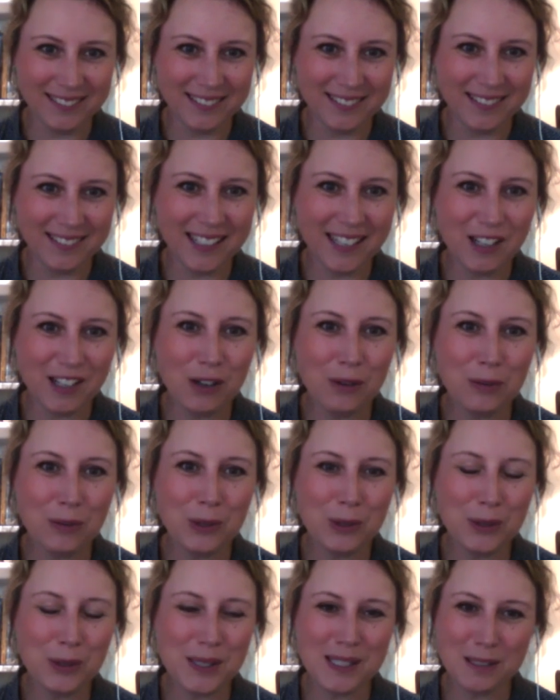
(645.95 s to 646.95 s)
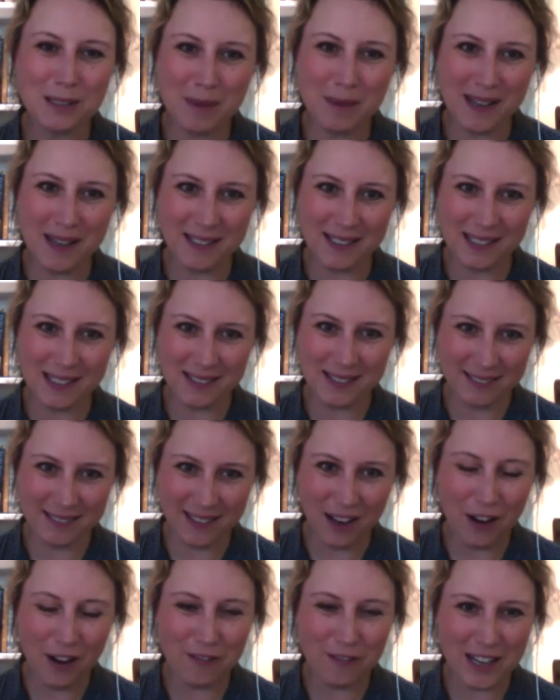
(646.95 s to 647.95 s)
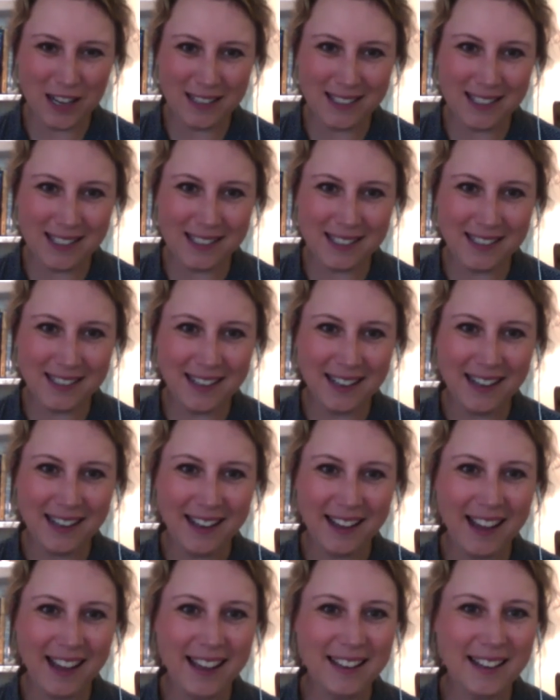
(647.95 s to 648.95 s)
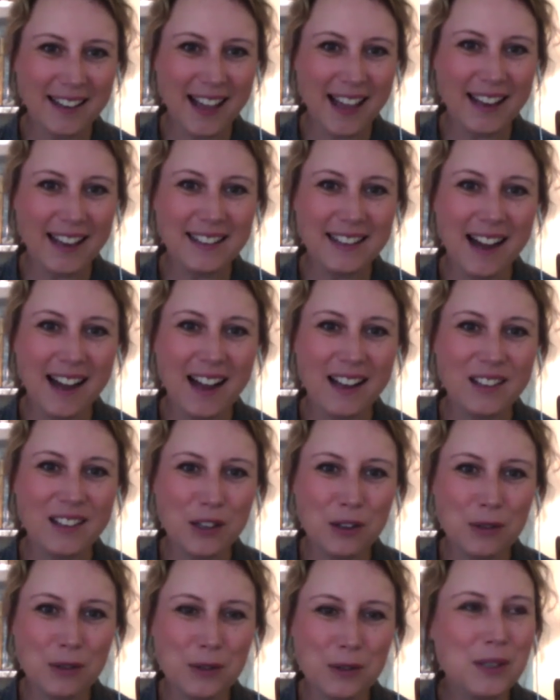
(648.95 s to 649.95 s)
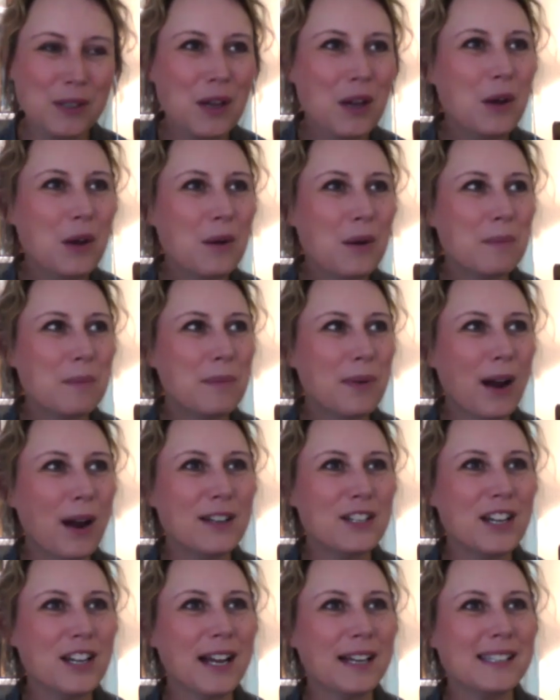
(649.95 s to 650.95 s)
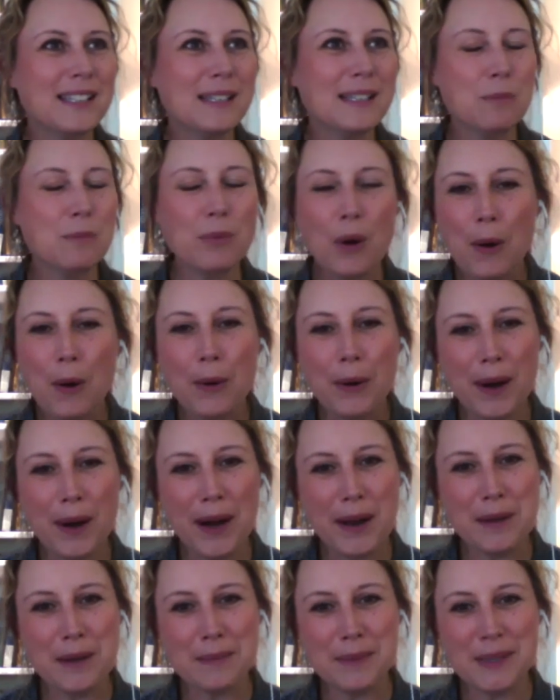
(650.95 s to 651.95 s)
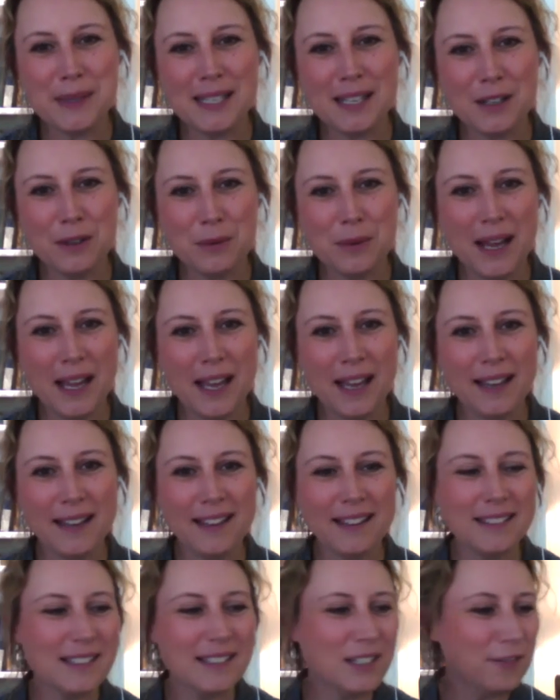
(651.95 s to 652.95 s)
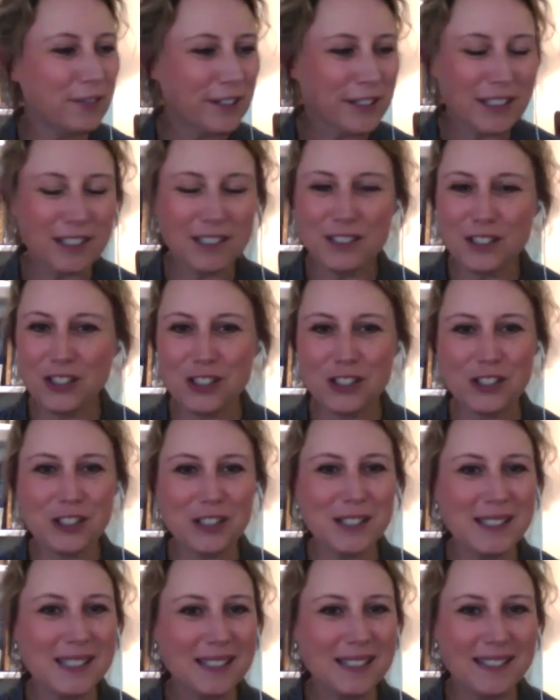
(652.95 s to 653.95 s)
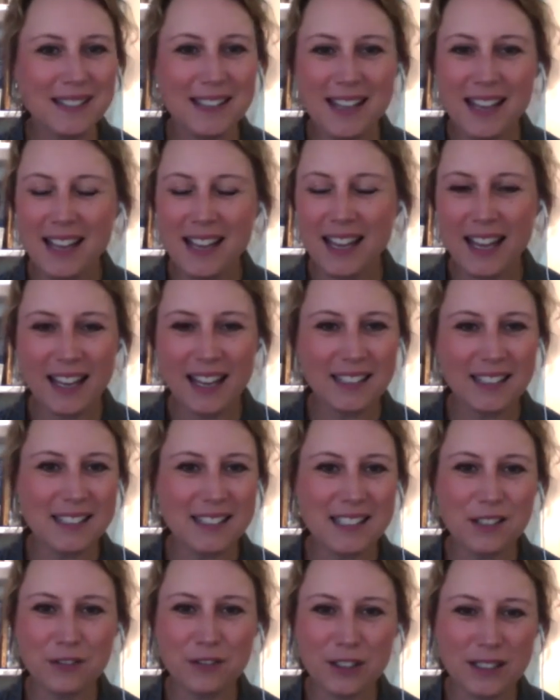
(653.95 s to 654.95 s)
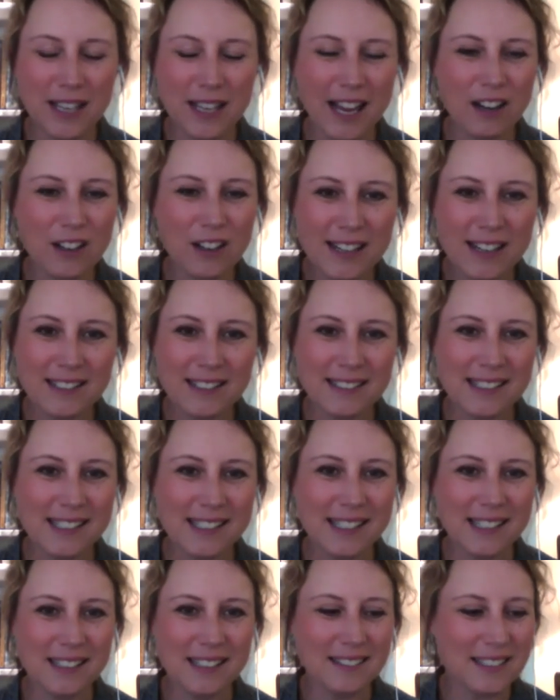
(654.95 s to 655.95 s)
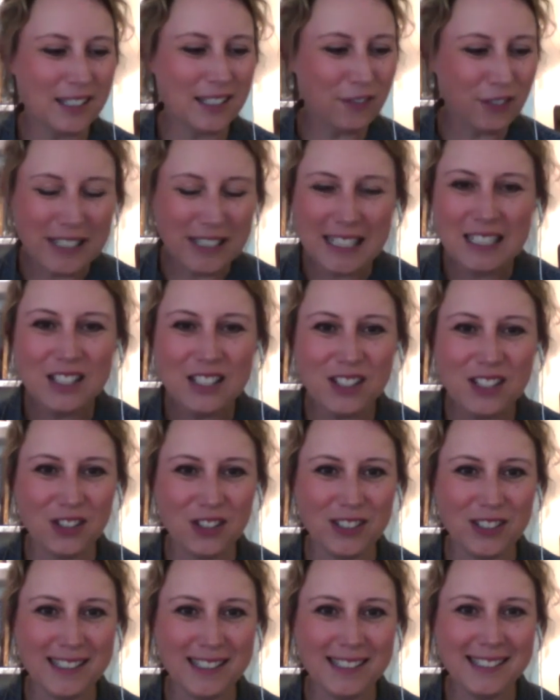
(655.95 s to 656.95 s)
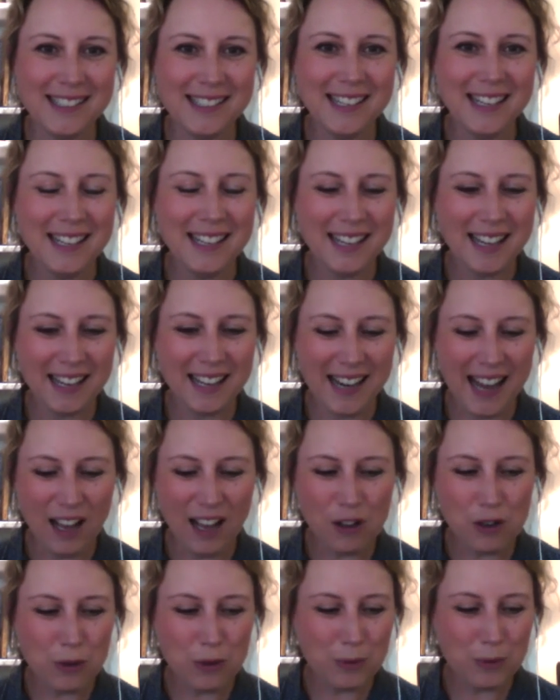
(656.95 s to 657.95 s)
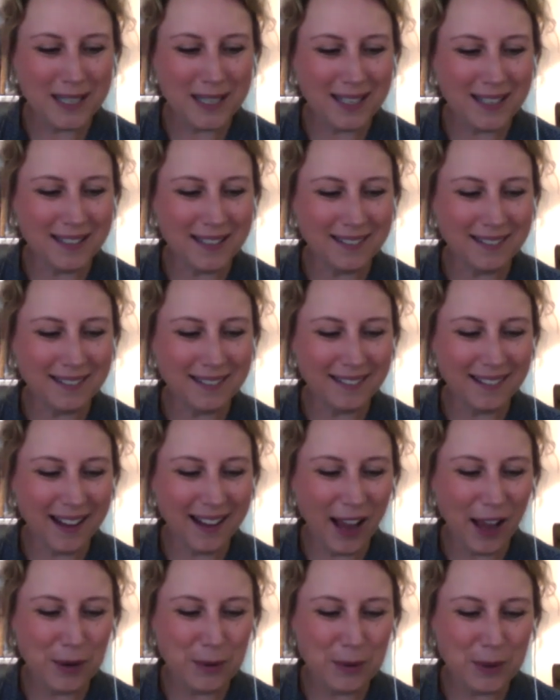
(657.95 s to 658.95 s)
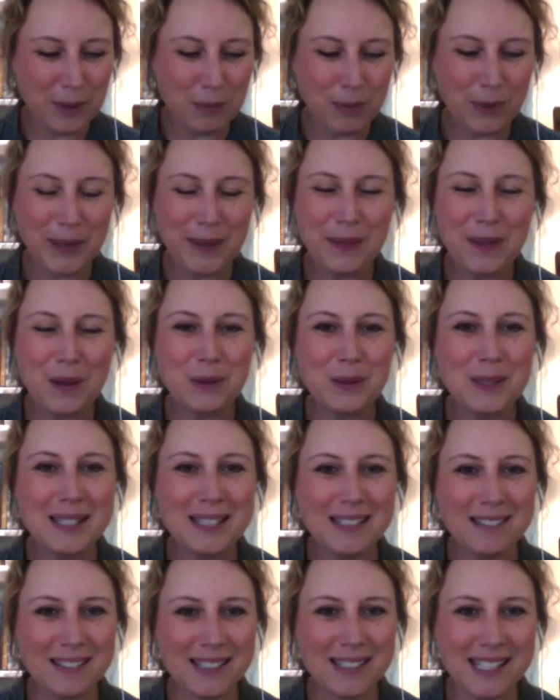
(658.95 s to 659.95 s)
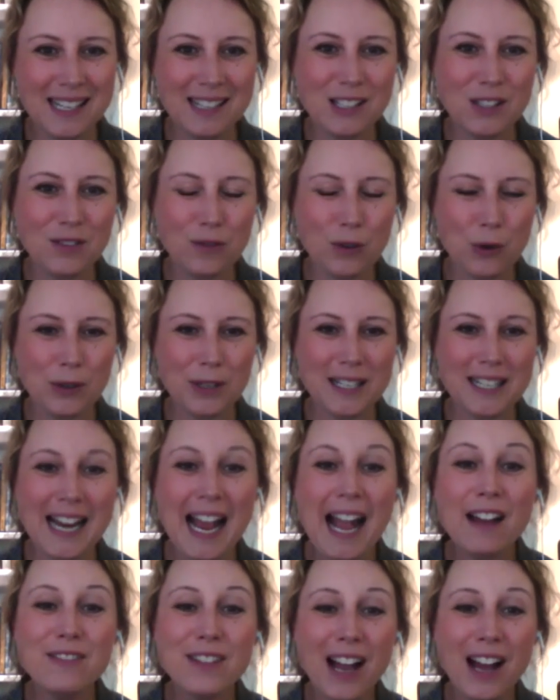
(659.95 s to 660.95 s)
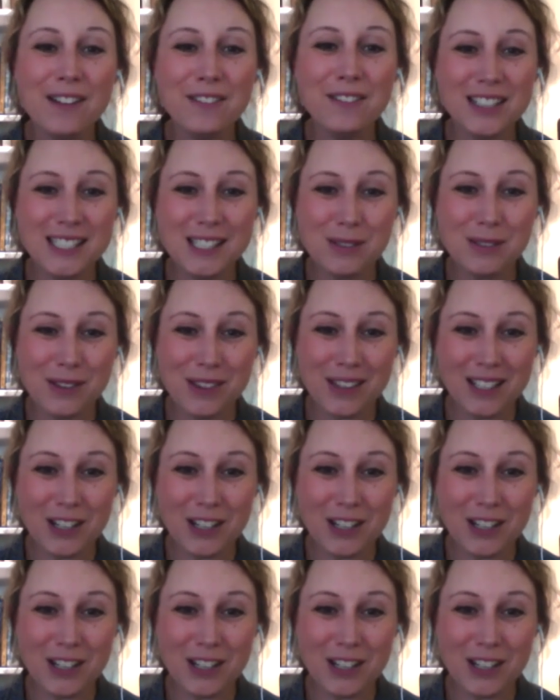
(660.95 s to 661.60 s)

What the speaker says: that our roles demand of us, and guide those projects and programs in a way in different cultures and in different areas and different industries. And how do we bring those skill sets forward and have confidence within